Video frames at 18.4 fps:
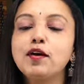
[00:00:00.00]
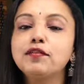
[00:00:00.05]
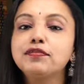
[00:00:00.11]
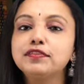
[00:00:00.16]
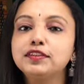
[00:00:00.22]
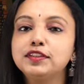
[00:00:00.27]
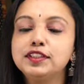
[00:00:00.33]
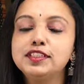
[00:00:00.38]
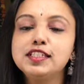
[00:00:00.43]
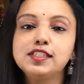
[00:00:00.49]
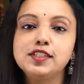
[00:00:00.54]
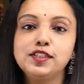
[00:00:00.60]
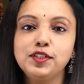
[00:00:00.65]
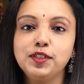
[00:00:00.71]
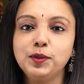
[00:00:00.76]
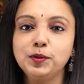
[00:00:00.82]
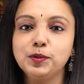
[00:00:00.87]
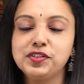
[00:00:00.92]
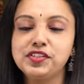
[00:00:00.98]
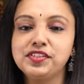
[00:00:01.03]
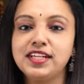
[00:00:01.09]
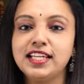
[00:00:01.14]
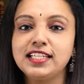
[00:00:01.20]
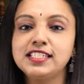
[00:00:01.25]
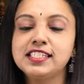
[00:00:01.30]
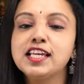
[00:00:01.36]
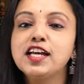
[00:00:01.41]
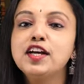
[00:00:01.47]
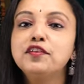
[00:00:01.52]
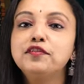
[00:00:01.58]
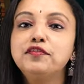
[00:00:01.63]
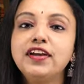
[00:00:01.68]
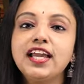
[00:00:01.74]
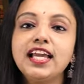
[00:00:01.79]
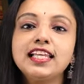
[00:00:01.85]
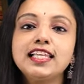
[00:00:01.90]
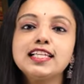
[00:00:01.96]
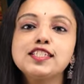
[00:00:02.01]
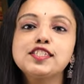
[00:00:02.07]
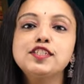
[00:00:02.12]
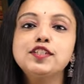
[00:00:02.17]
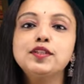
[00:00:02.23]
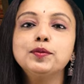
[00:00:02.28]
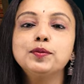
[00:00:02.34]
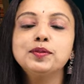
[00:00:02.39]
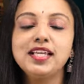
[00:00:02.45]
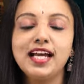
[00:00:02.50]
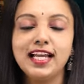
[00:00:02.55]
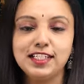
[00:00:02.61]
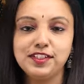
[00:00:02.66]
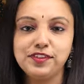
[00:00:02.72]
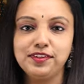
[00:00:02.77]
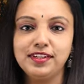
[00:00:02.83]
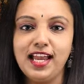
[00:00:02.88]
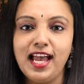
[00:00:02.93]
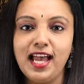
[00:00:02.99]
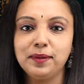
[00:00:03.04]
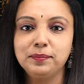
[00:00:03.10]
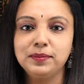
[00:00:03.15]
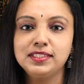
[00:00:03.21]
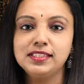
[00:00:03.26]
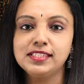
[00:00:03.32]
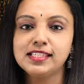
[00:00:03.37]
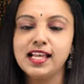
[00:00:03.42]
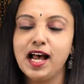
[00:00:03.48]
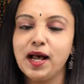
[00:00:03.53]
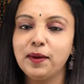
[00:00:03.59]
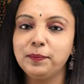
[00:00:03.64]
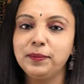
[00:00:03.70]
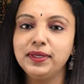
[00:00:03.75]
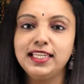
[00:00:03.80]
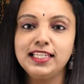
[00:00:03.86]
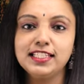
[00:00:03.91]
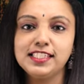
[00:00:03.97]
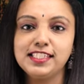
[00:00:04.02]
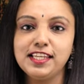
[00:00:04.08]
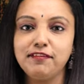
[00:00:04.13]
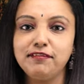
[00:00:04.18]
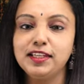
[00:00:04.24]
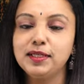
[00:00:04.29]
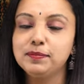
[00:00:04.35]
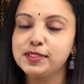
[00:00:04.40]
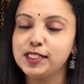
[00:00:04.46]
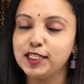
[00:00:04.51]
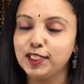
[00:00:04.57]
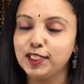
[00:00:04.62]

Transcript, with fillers: of this new trend, various new dietary habits are being developed